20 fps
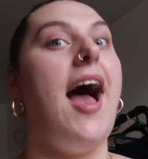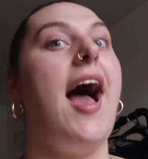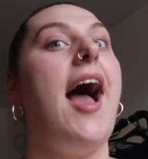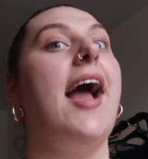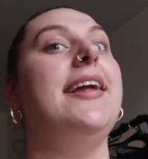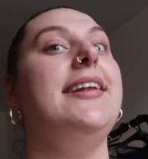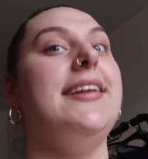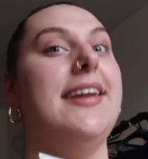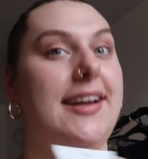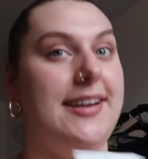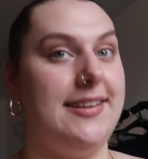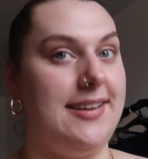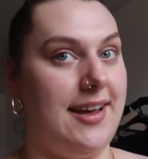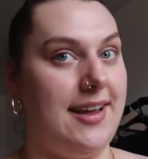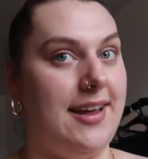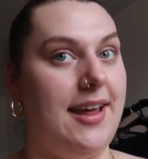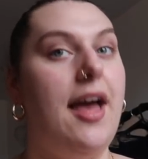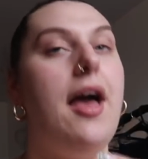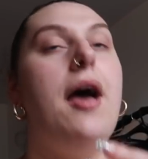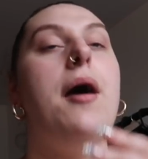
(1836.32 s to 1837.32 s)
I need
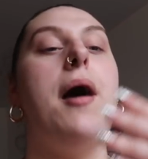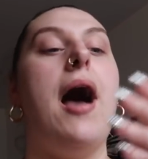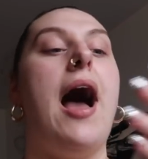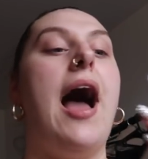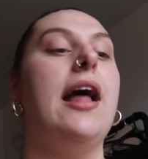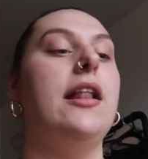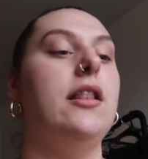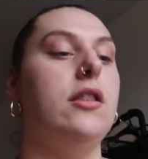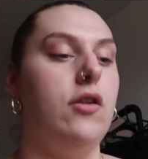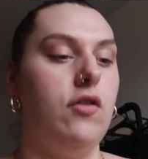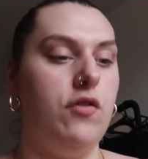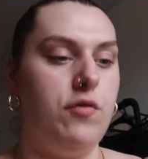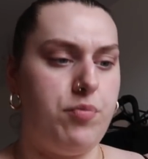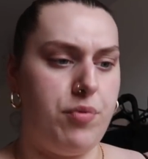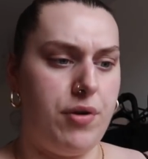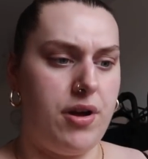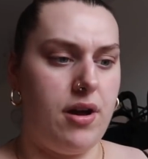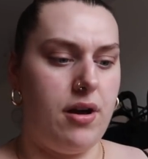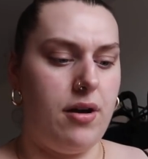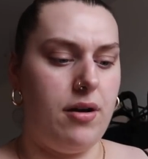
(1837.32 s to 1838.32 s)
it. I love
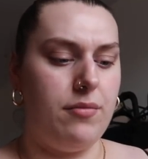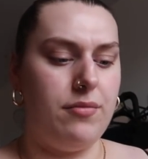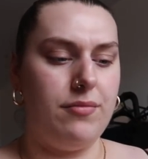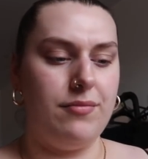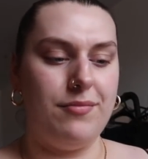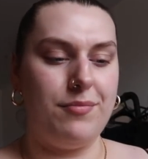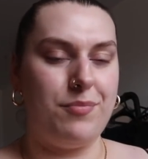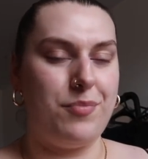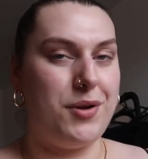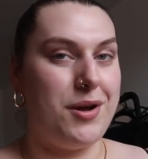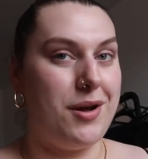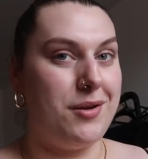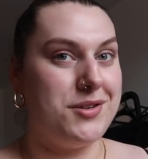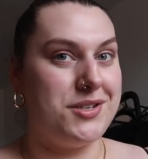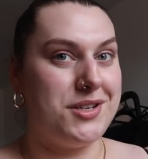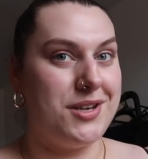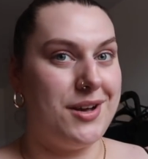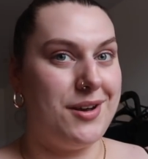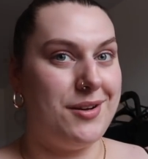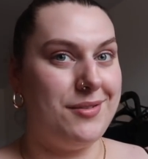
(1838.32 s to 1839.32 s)

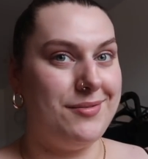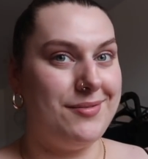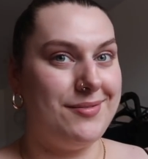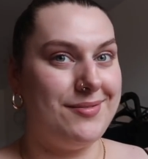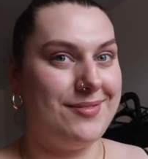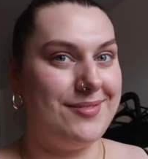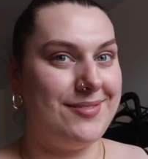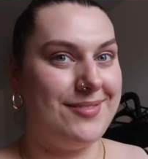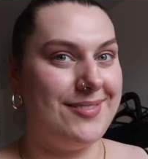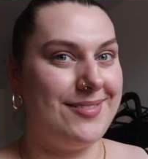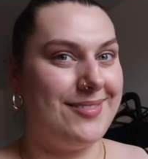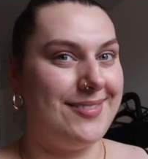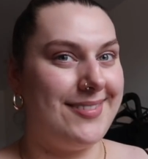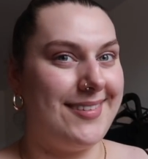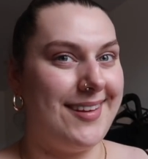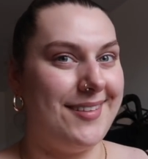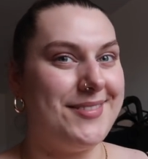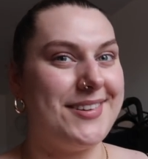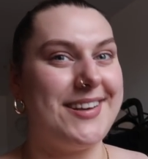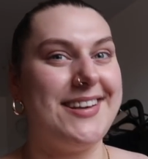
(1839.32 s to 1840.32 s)
Briogeo.
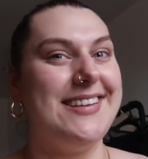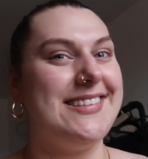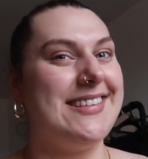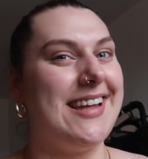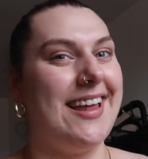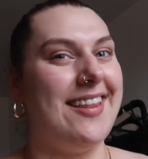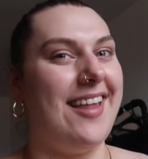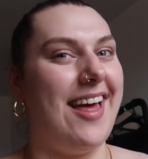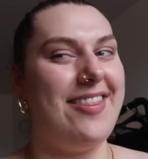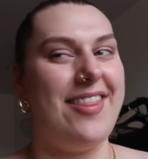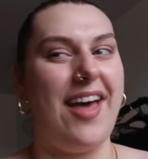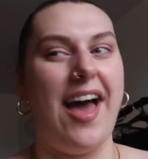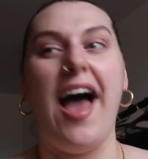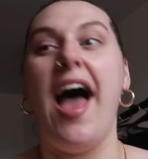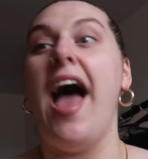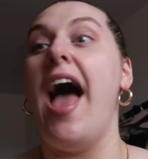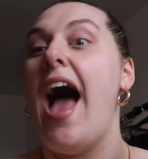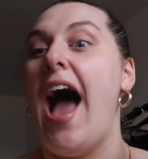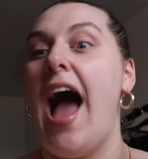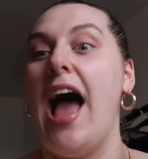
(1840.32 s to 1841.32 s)
I'm just going to say it like that.
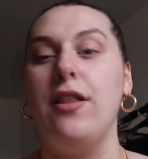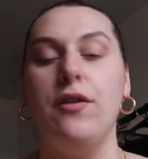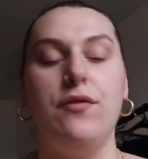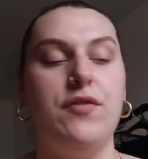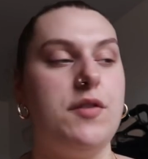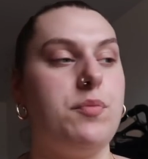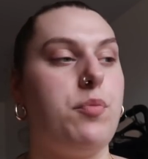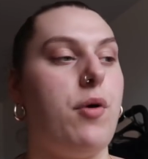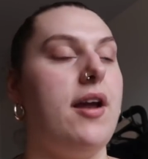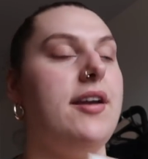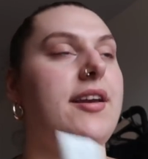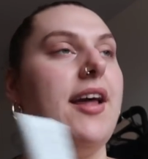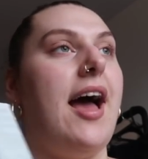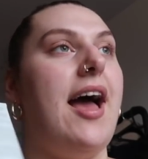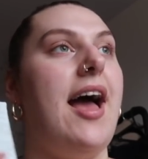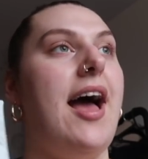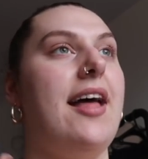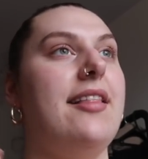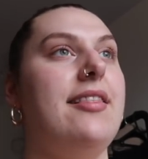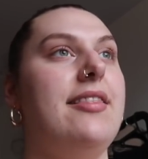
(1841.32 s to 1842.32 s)
I love this brand.
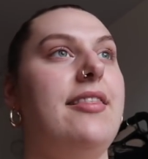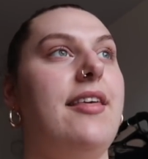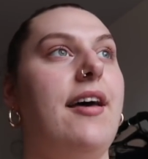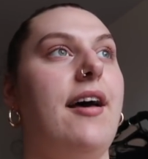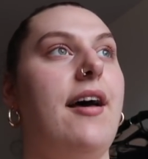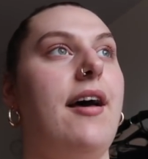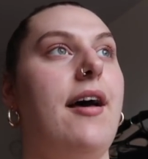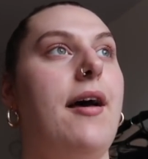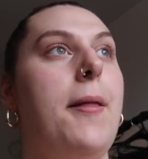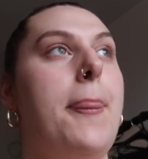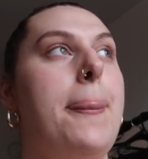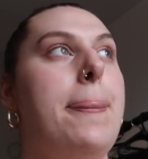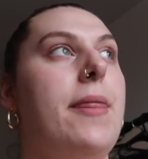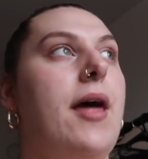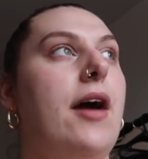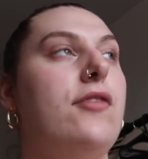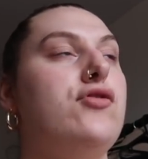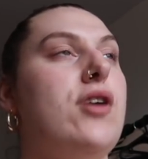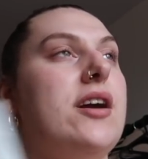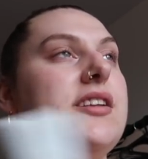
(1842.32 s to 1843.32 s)
I've
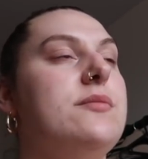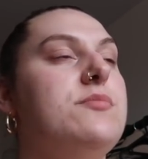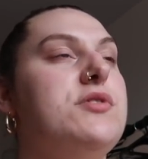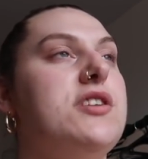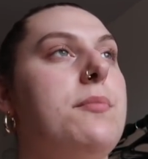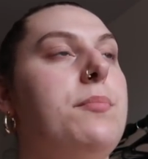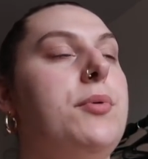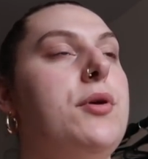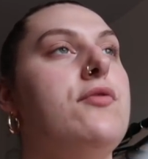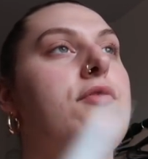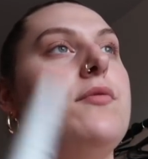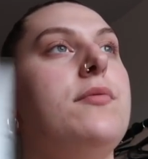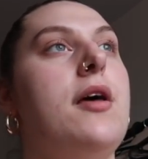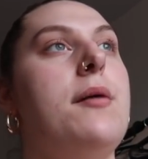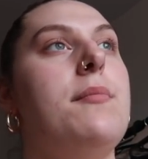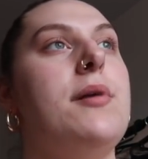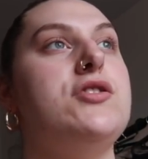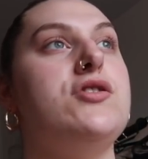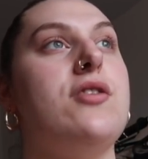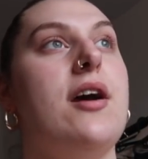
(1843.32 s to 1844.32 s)
tried some shampoo from
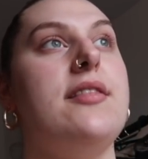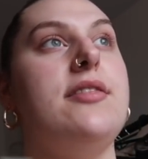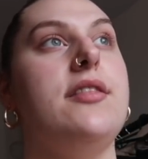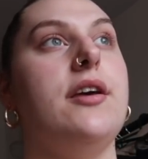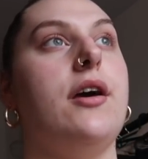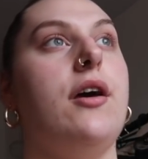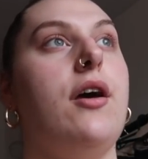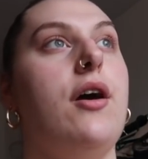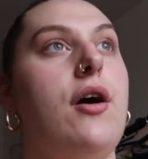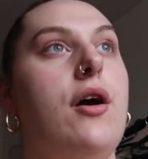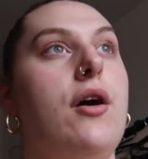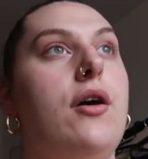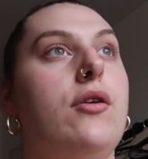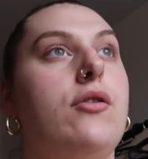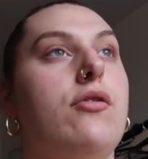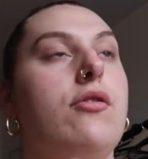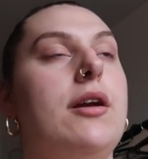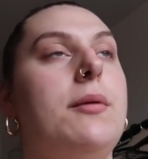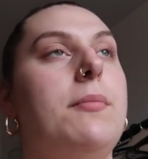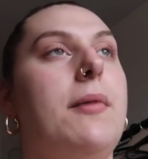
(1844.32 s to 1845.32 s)
them. I tried the curl
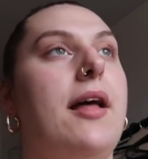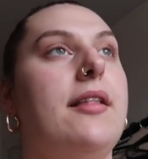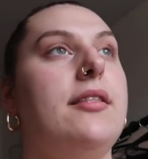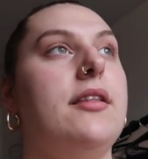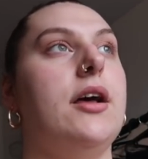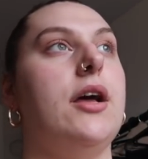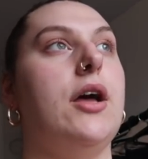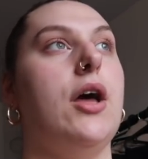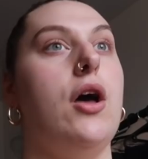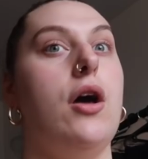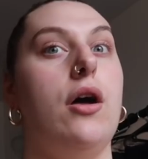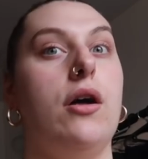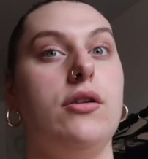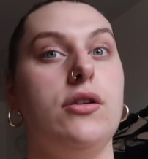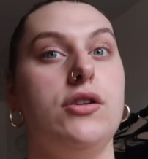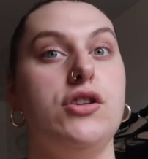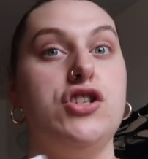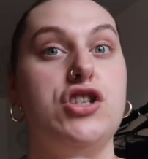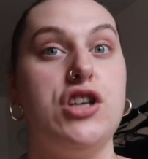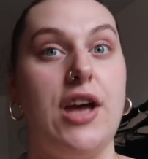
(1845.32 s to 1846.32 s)
cream and the curl
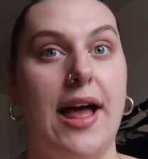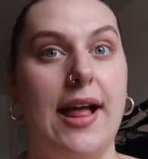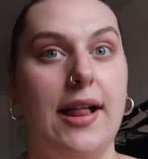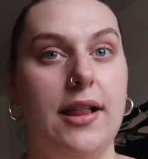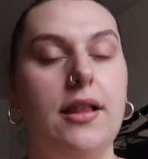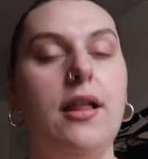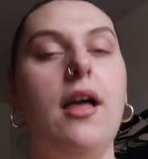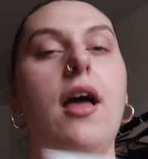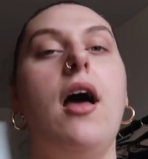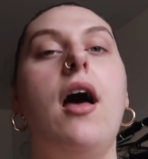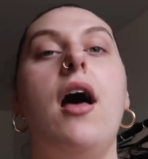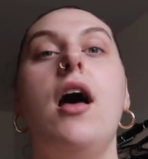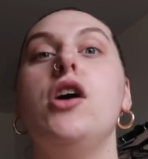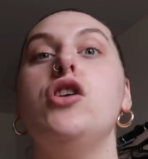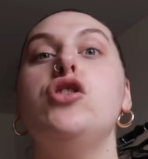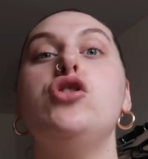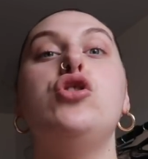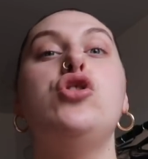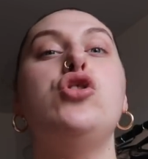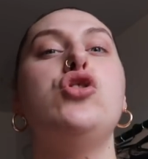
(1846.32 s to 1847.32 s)
gel.
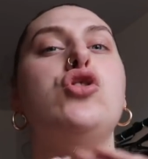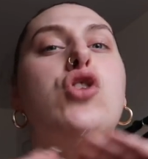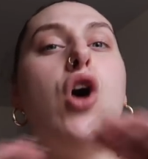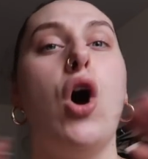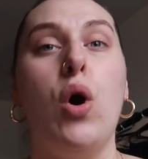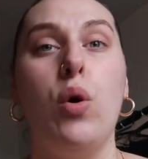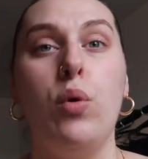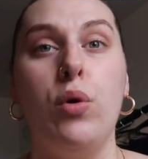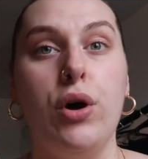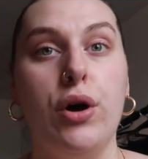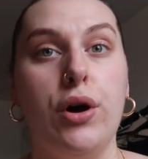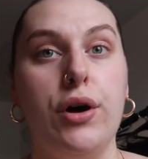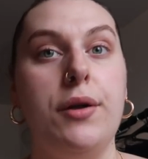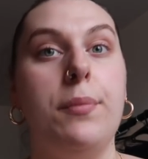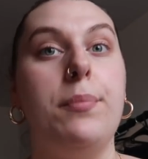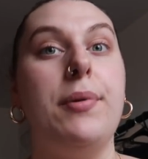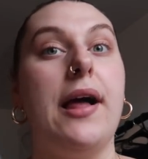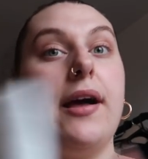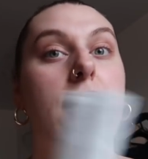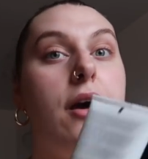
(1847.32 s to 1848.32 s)
So
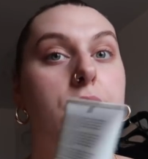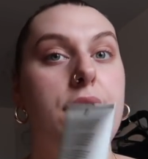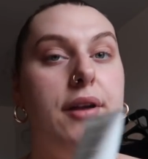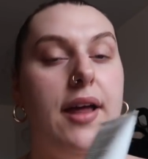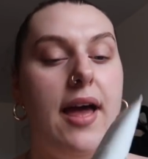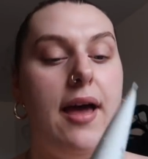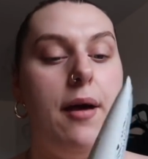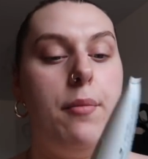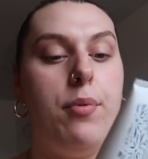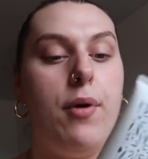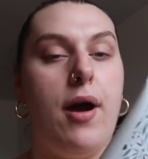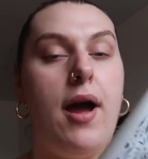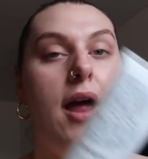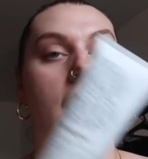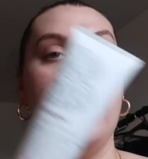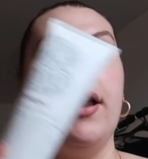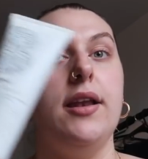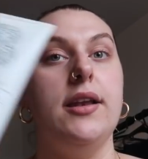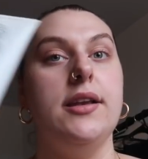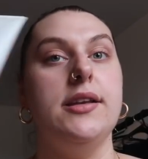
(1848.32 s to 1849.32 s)
good. Black owned hair
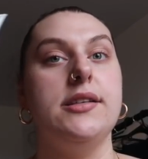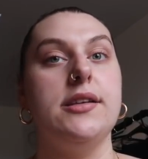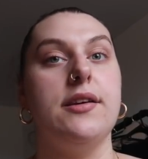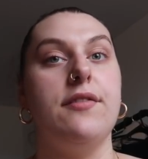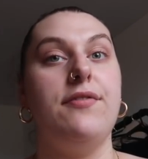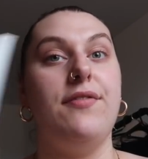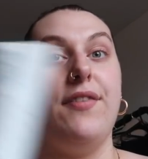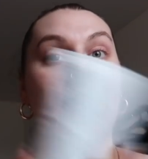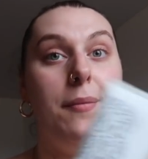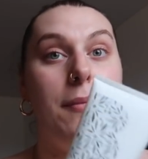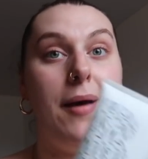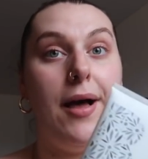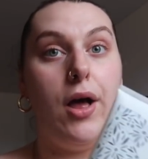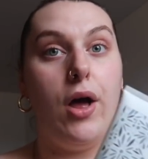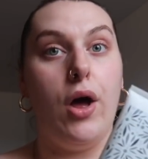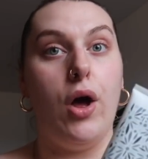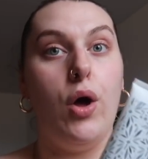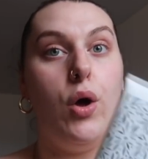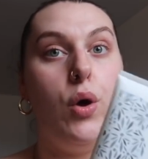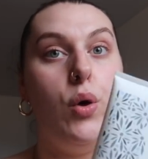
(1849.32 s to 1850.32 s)
brand,
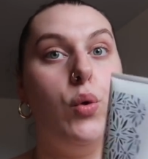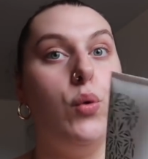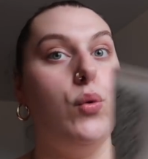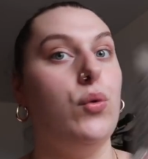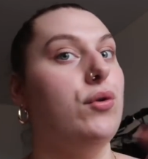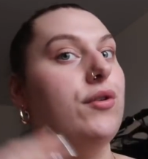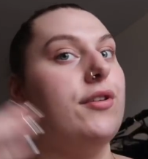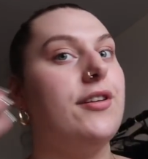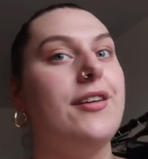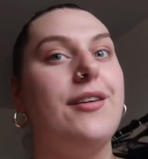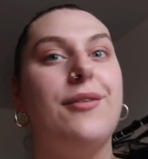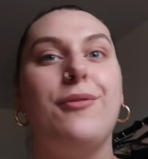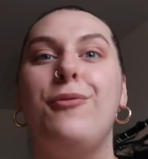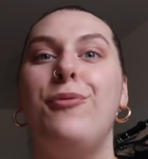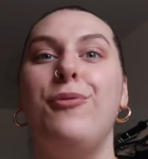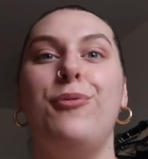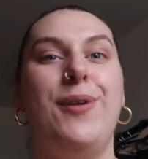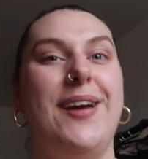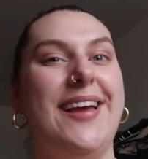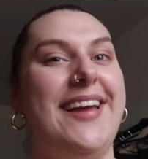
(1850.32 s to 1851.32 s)
female owned.
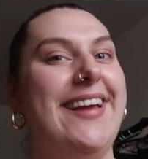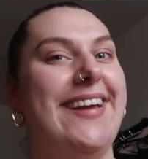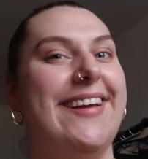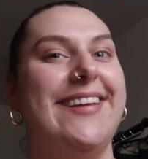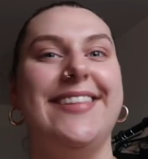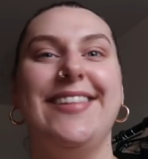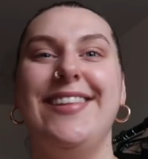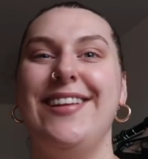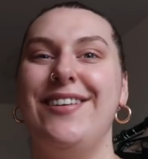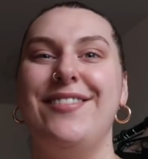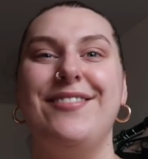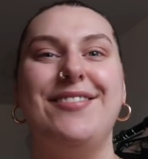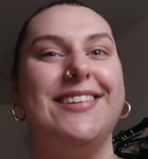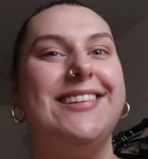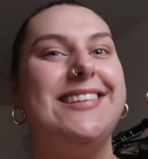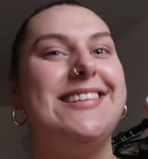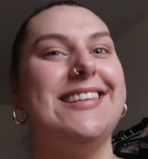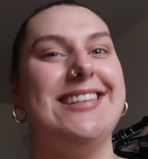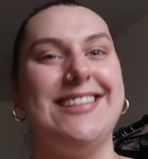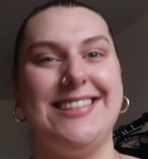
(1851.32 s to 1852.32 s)
We love
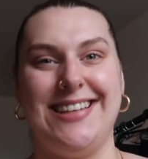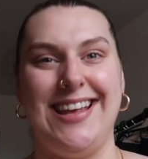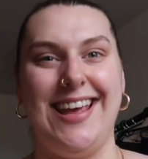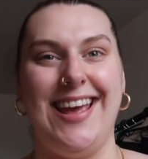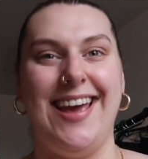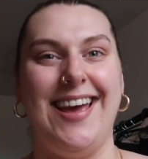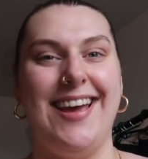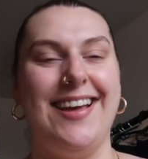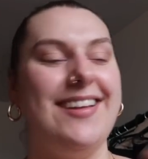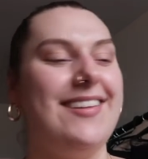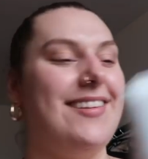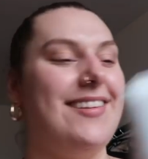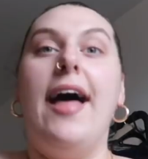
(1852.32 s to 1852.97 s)
to see it.